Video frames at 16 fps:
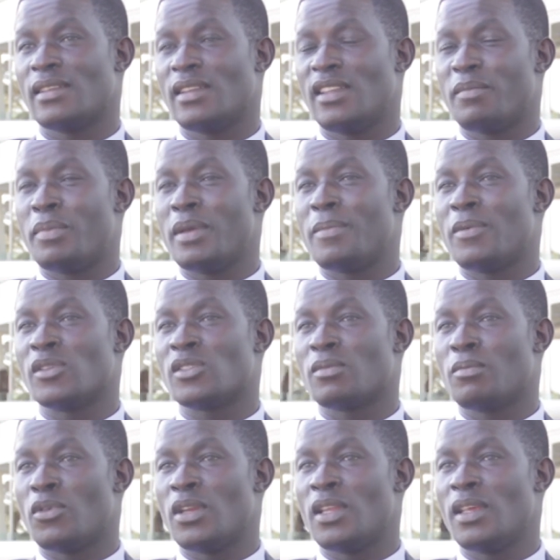in people's
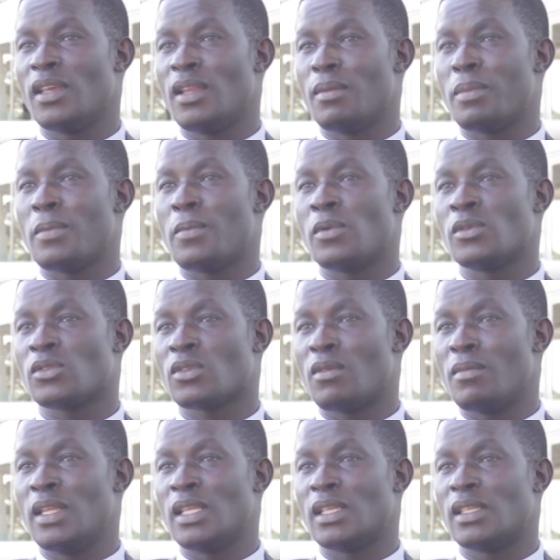body, in people's
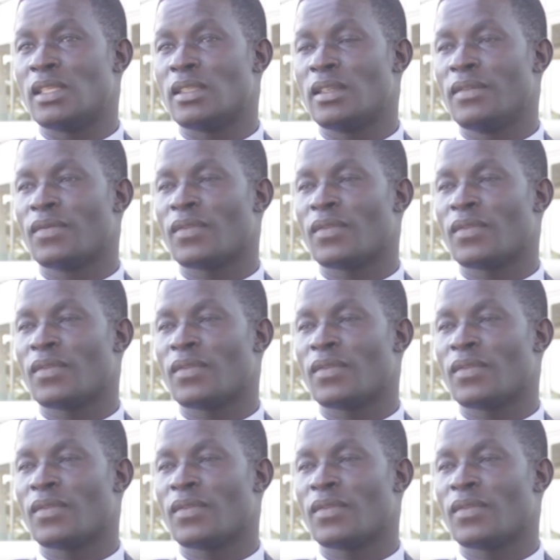communities.